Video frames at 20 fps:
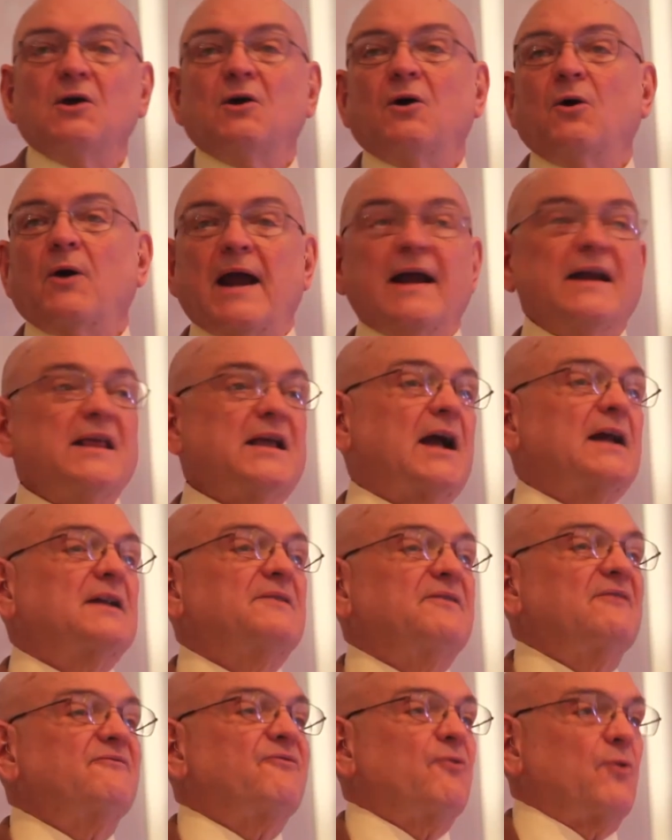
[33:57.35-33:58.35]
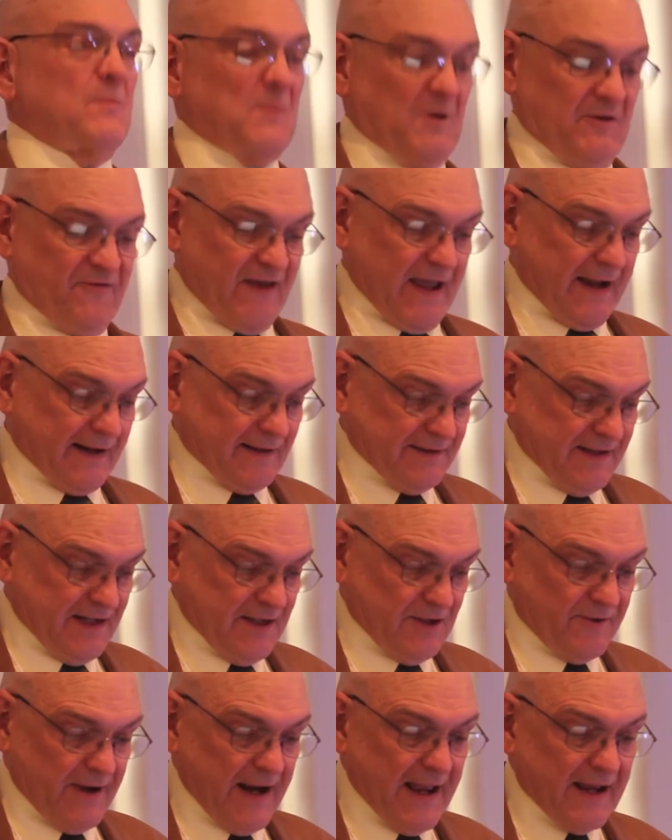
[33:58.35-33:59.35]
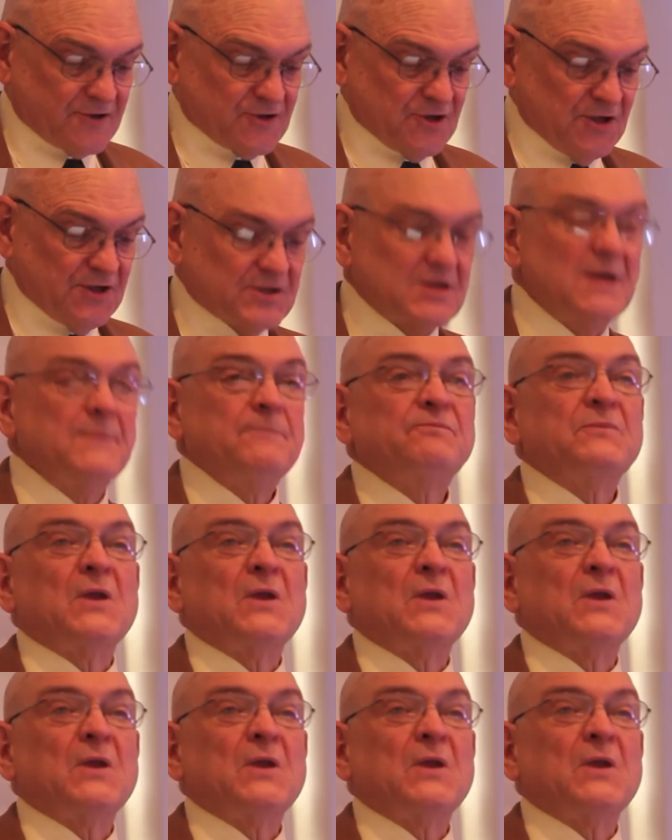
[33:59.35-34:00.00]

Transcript: or any kind of informal faculty interactions